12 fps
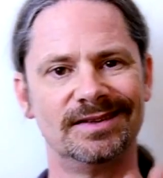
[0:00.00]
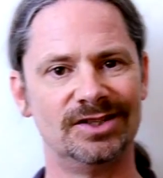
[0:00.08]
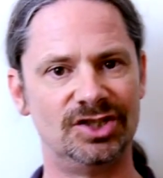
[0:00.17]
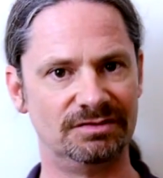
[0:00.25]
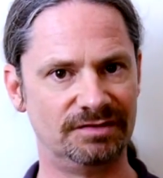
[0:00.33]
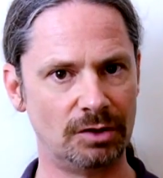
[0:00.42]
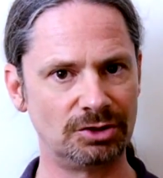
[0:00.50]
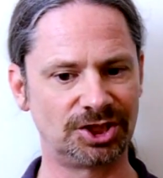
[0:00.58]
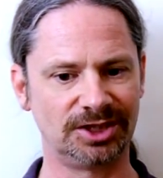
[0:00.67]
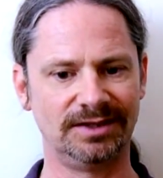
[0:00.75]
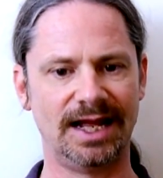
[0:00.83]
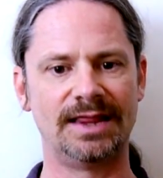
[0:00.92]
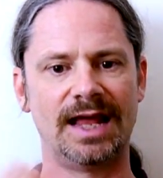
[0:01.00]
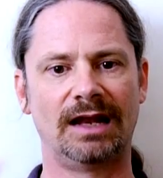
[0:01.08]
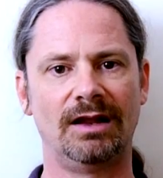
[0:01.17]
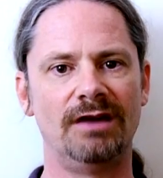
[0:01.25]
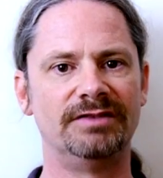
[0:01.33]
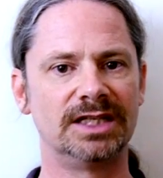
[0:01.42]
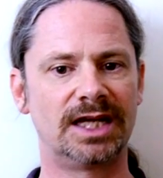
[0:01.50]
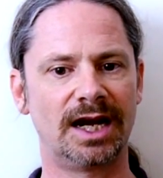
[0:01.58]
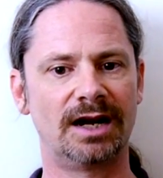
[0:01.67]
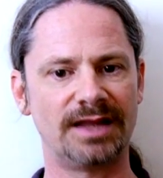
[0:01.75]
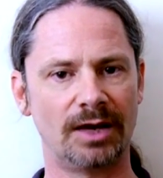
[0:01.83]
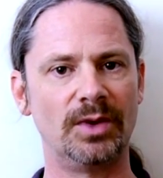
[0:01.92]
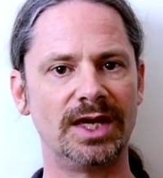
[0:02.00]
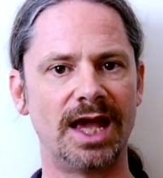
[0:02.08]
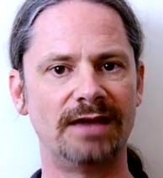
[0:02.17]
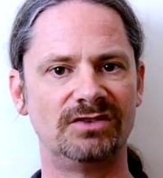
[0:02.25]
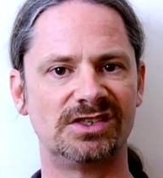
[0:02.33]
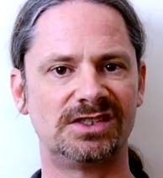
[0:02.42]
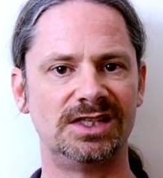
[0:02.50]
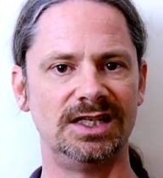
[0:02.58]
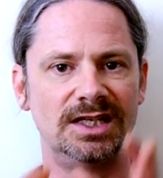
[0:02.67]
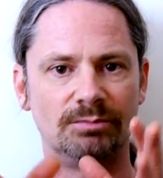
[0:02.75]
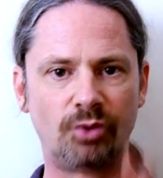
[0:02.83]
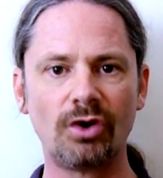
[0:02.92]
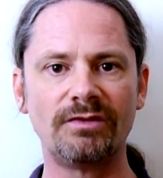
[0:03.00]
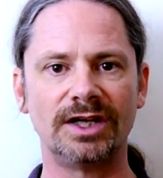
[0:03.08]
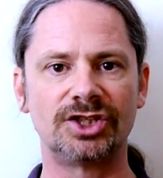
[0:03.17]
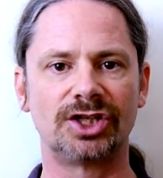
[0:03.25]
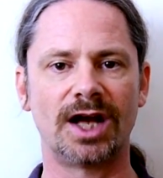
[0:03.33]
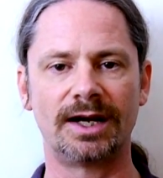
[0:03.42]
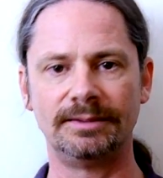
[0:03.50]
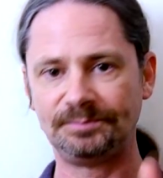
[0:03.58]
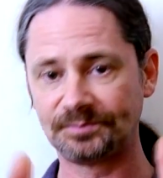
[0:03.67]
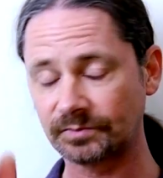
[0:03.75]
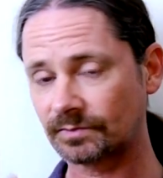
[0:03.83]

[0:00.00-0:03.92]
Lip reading: devotion and that love and care that we gave the seed in Purva Ashada,